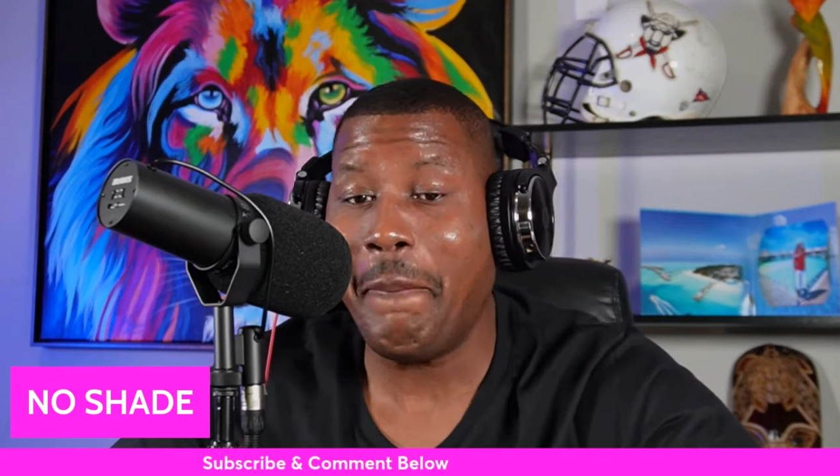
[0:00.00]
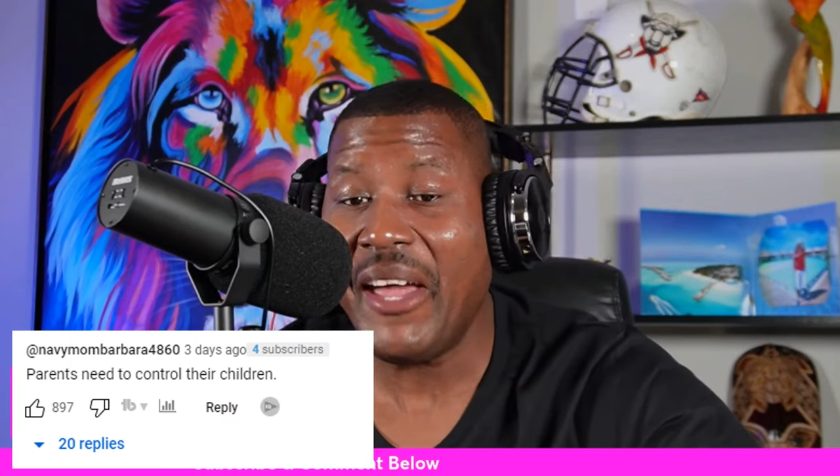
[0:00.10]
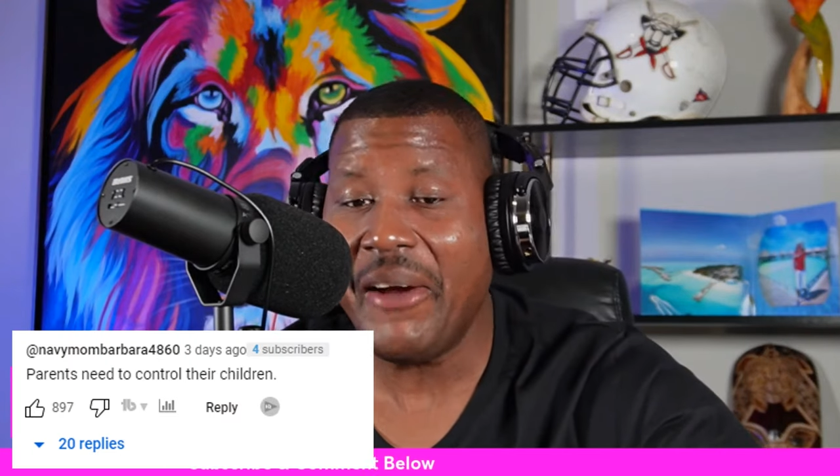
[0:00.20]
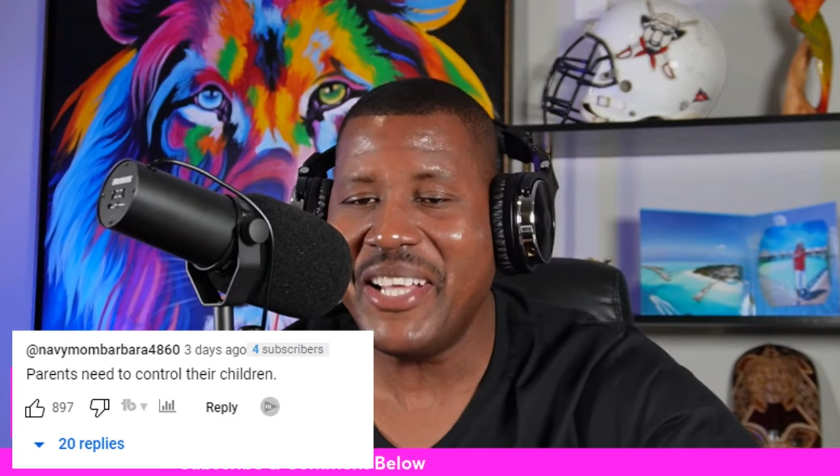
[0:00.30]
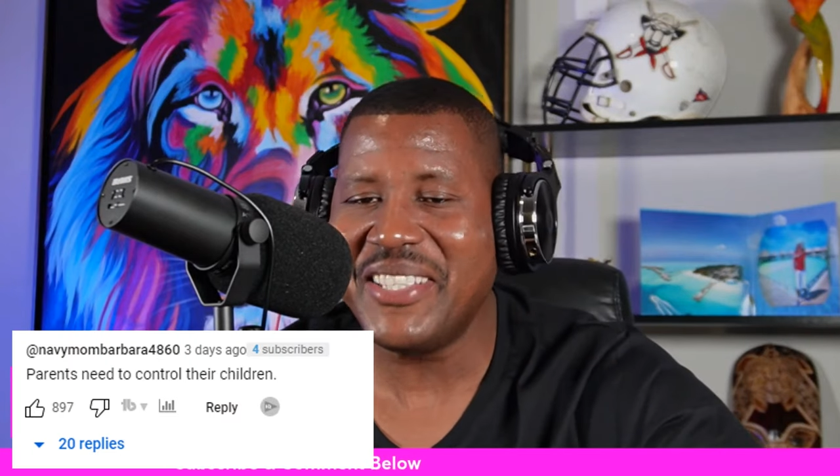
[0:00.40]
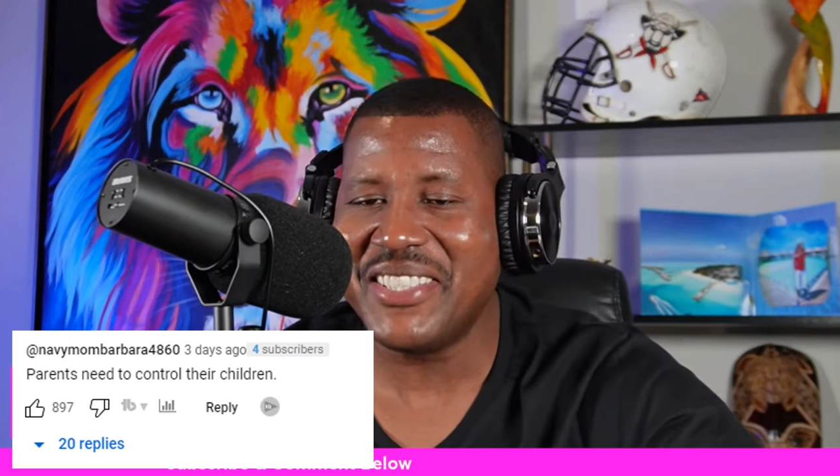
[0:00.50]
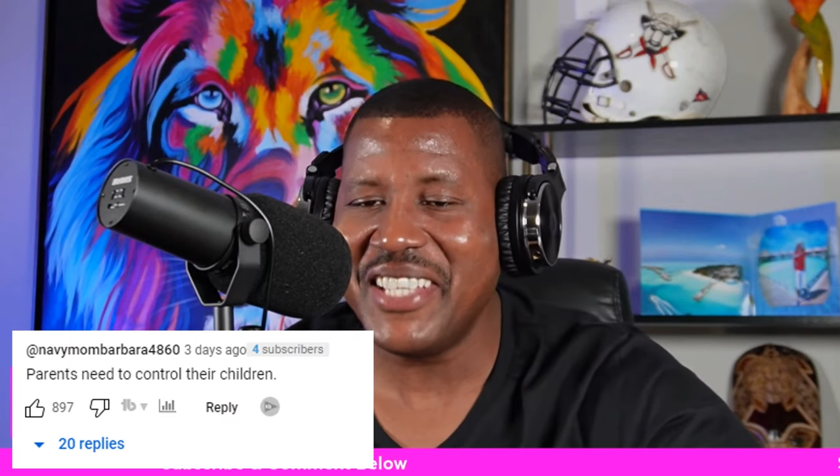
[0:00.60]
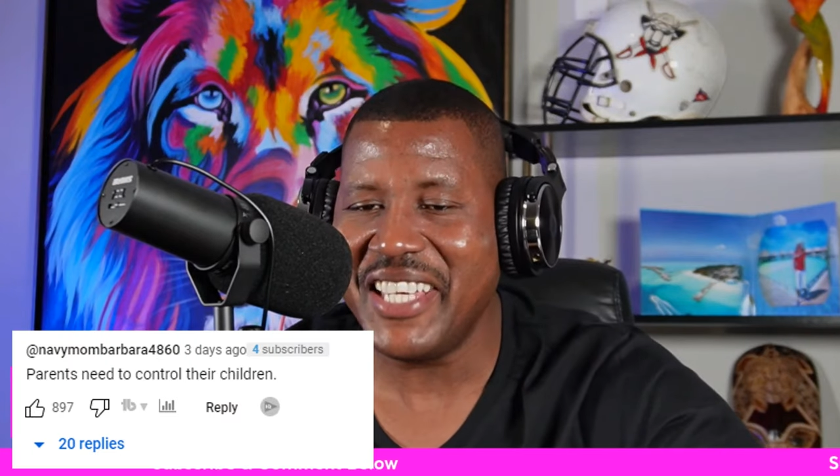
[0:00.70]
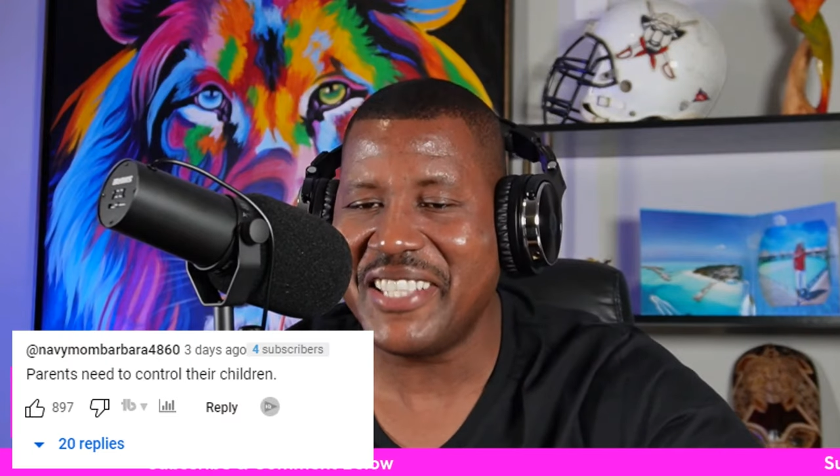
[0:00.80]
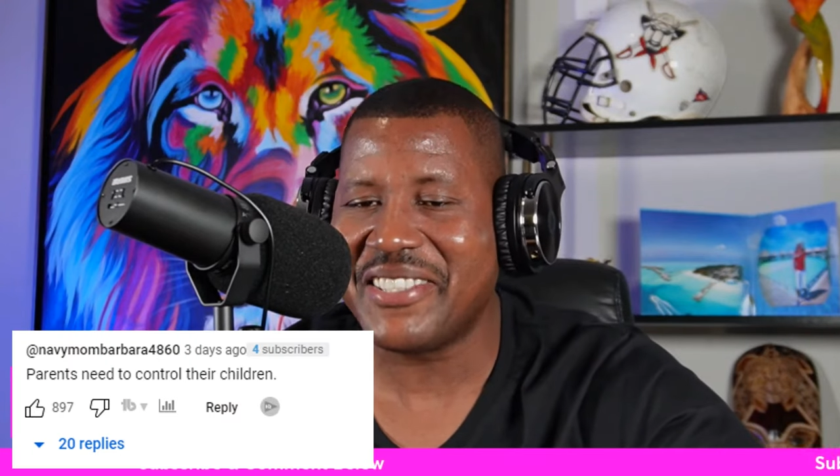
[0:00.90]
Parents
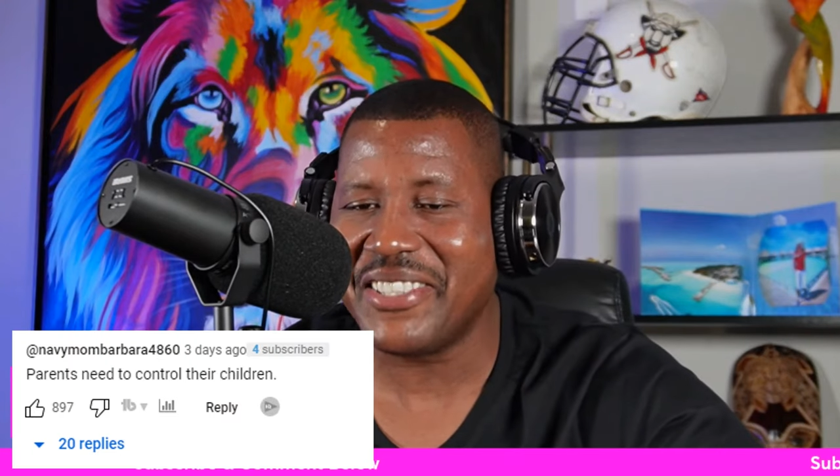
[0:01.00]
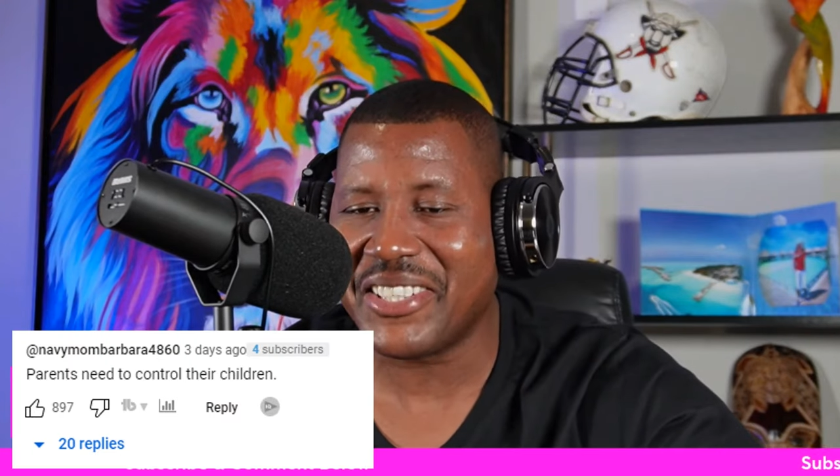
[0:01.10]
needs to